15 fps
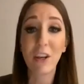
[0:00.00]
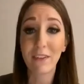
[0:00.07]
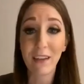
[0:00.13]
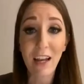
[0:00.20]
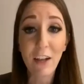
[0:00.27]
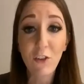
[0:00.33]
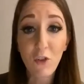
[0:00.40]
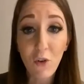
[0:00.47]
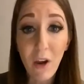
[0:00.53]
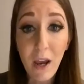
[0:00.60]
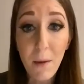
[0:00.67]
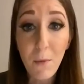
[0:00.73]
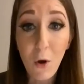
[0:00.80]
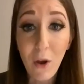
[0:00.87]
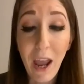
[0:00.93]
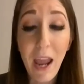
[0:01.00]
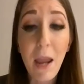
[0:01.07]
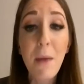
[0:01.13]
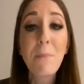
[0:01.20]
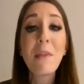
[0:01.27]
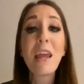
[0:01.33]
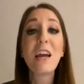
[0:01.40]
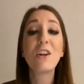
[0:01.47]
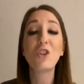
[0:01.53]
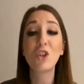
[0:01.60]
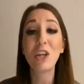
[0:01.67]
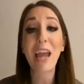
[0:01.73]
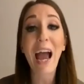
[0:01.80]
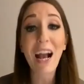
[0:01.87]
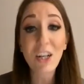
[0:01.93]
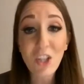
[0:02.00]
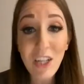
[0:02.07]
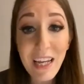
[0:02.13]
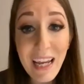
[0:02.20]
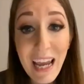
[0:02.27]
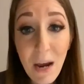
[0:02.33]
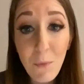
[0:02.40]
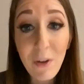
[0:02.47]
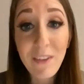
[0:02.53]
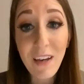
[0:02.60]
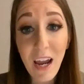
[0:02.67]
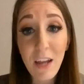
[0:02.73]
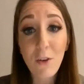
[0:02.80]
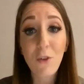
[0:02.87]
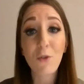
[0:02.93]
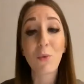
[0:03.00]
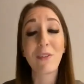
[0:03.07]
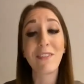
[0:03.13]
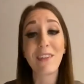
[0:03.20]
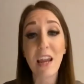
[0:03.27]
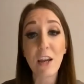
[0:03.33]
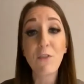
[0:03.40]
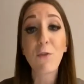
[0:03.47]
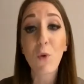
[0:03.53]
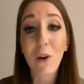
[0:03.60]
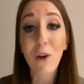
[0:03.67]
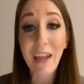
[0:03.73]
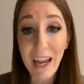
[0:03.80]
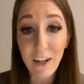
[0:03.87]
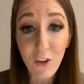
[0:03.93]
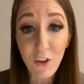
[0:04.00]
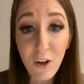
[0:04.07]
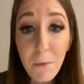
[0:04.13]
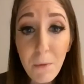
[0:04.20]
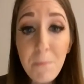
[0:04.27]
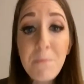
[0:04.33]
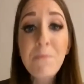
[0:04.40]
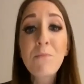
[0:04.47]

she has an Instagram. Okay. She actually was diagnosed with stage four cancer.